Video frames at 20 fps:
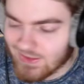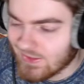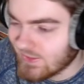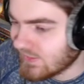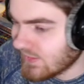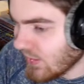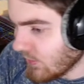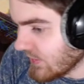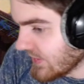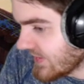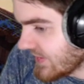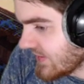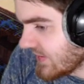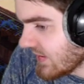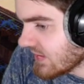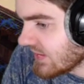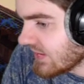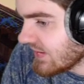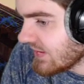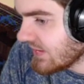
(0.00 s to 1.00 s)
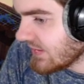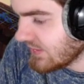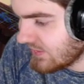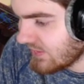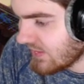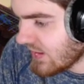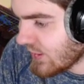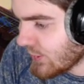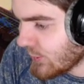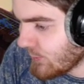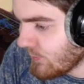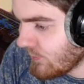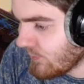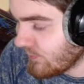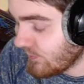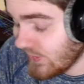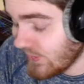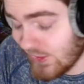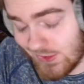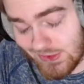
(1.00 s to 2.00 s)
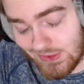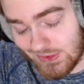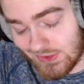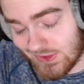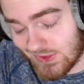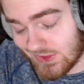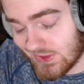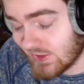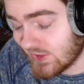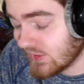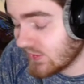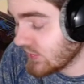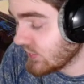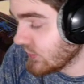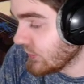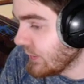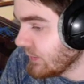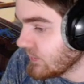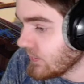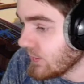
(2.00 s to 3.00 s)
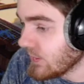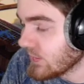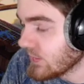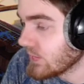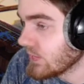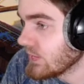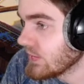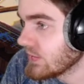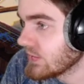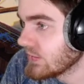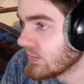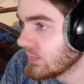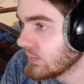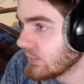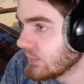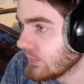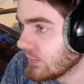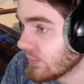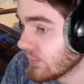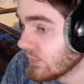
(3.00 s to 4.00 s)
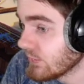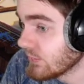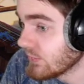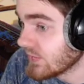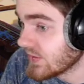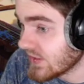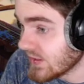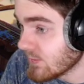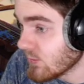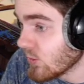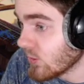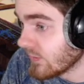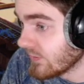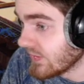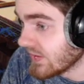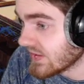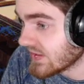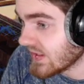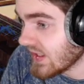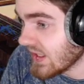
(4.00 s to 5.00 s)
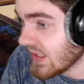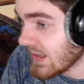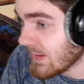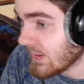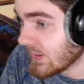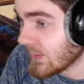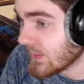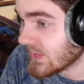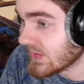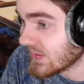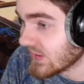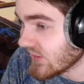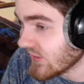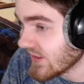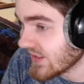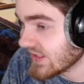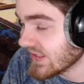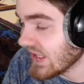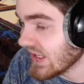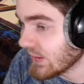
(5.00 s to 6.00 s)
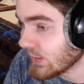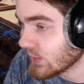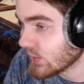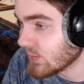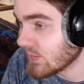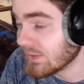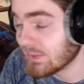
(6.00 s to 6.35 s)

that was stunning. I'm extremely intrigued to see more of this game, and I'm so excited to be